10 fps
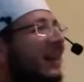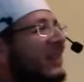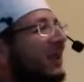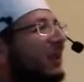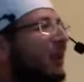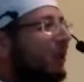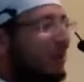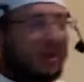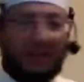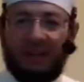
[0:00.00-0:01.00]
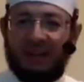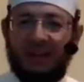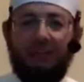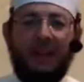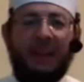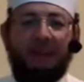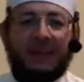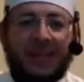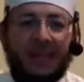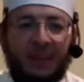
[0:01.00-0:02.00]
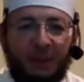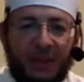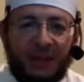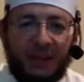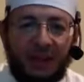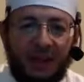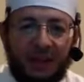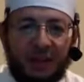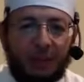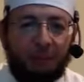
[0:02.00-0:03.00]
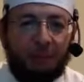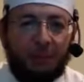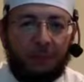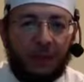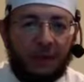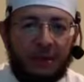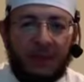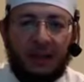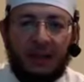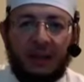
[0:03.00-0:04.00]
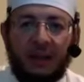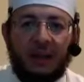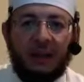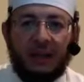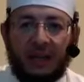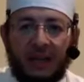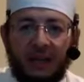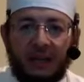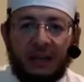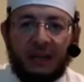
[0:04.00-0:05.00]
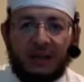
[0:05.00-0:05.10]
That's a good question. Let me let me say the question here so the brothers didn't get it,